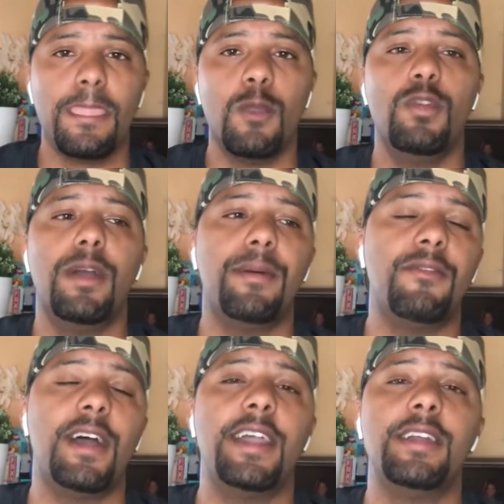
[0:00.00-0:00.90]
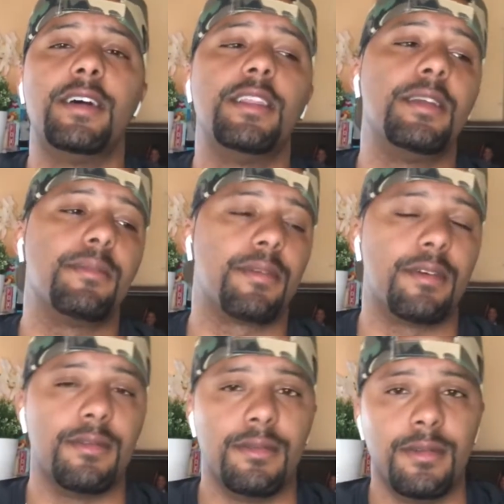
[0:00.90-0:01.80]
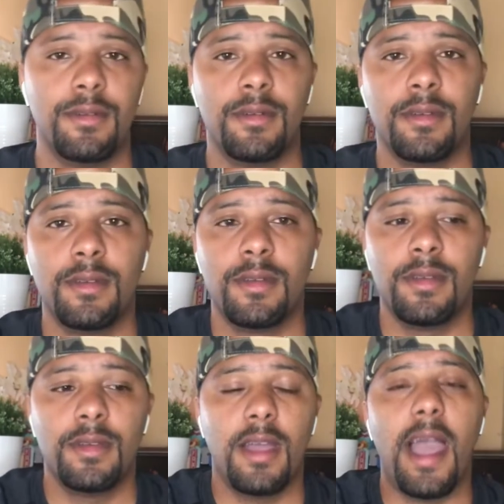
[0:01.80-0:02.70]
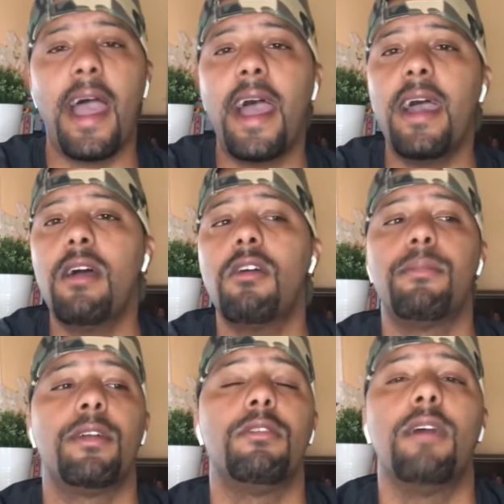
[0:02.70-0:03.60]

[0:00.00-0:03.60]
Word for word: We up over 800, bro. How, bro?